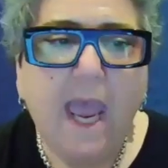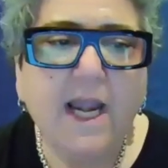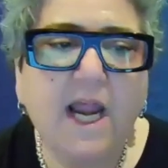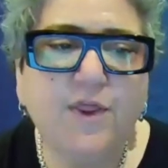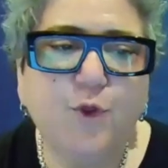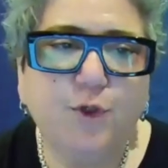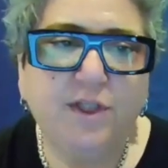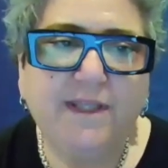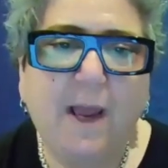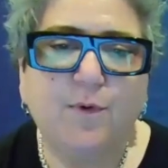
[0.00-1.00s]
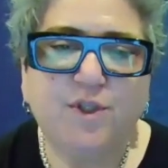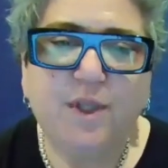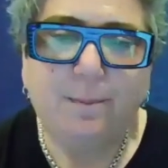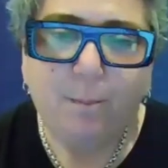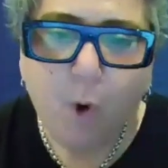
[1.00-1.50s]
And I thought that that was
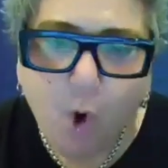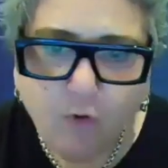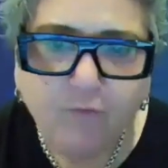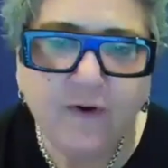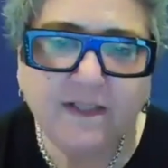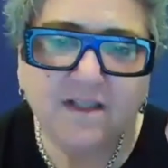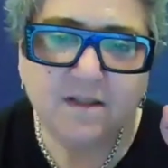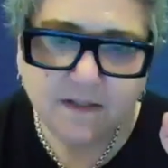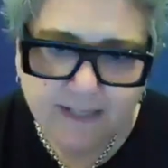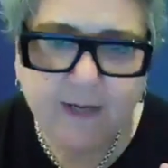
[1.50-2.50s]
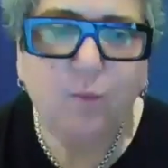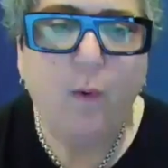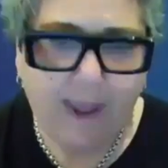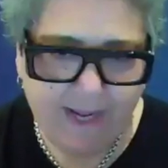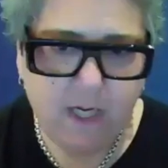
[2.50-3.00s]
the perfect
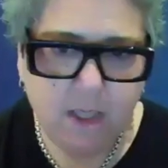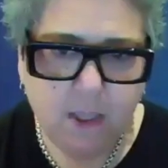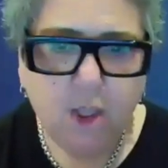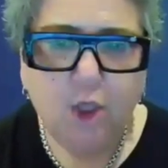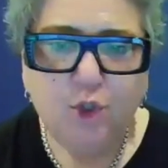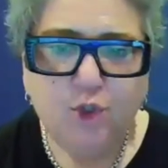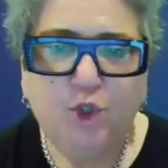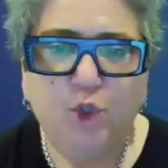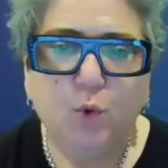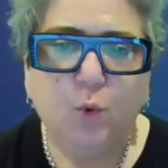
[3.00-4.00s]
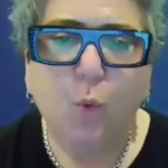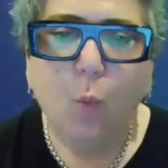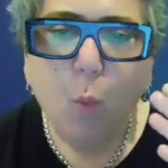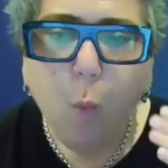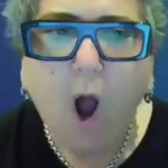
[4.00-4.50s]
segue to
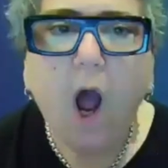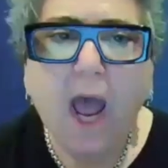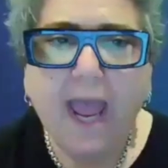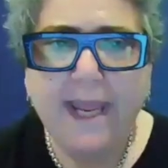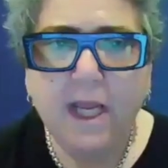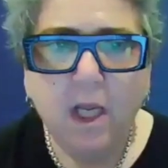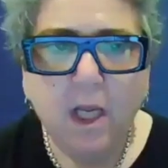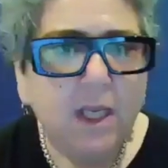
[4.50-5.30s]
why